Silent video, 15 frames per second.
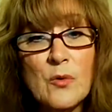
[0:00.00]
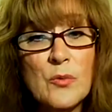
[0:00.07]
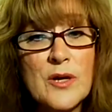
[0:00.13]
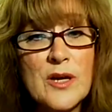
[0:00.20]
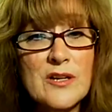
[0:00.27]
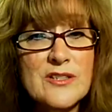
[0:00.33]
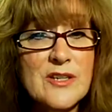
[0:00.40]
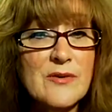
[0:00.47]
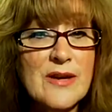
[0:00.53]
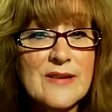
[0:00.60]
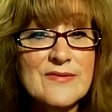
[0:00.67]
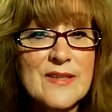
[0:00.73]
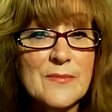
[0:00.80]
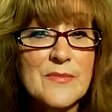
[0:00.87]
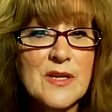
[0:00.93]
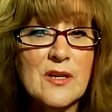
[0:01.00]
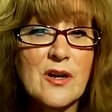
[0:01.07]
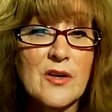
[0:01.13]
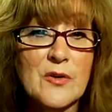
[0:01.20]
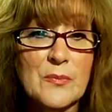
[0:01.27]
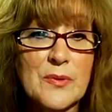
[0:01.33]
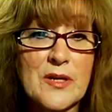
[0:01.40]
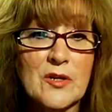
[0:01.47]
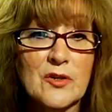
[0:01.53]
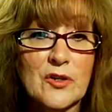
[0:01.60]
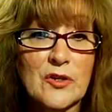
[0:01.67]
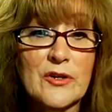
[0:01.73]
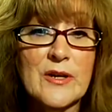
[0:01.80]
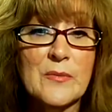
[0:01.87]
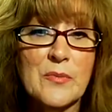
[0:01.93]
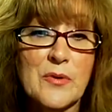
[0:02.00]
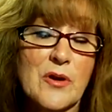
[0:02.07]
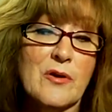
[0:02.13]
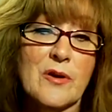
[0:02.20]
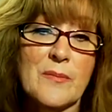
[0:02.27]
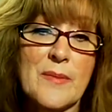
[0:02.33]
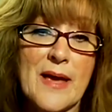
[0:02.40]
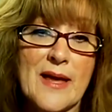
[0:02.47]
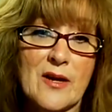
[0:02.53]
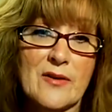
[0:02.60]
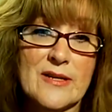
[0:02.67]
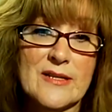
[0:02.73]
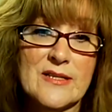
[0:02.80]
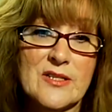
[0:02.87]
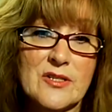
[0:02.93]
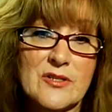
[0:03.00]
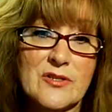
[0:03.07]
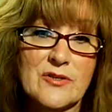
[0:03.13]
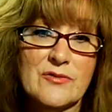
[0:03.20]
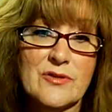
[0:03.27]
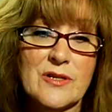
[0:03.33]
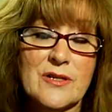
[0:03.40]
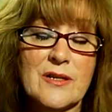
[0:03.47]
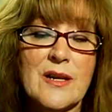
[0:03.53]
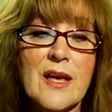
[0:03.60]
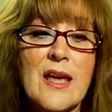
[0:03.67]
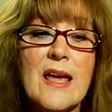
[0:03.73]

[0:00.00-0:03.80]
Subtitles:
We also have something called a peer learning program at our institution.